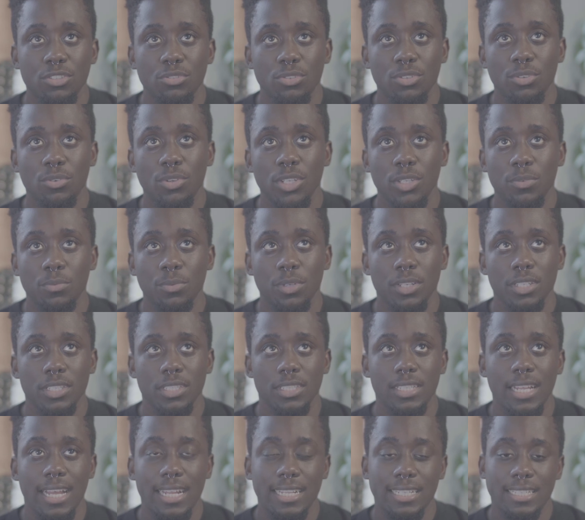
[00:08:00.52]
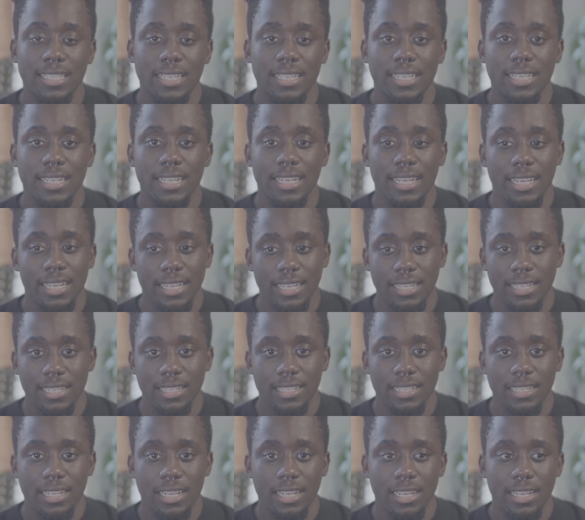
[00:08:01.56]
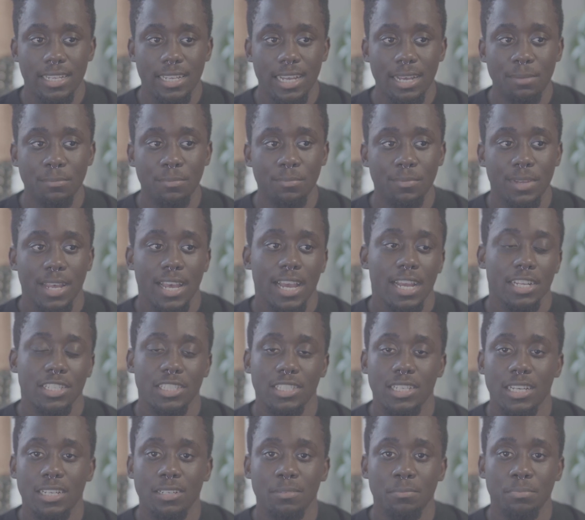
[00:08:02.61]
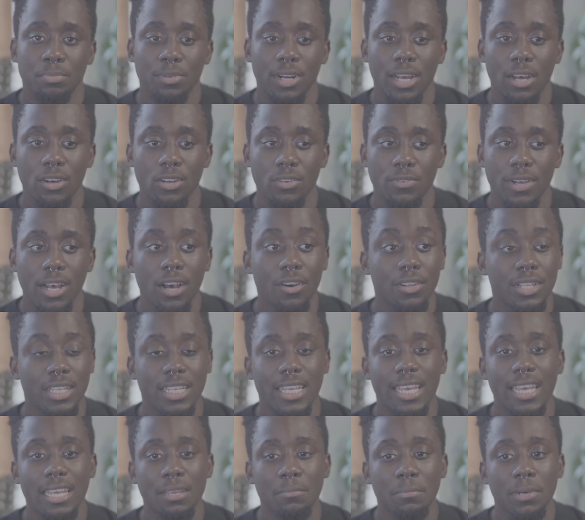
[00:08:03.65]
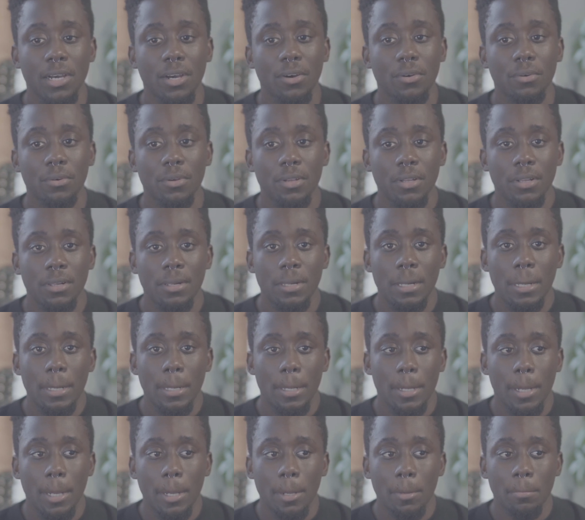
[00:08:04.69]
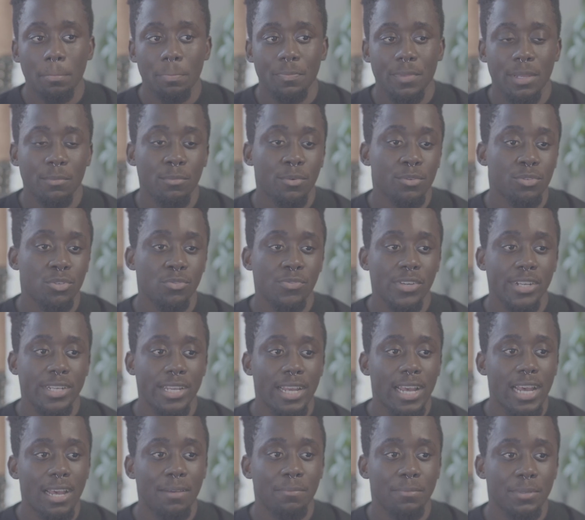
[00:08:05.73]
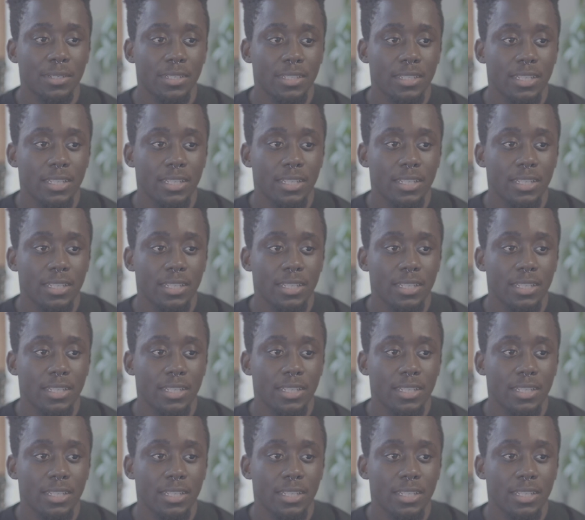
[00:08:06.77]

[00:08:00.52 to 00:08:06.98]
are the only ones that did, and I'm actually kind of proud of how they came out. I'm also very happy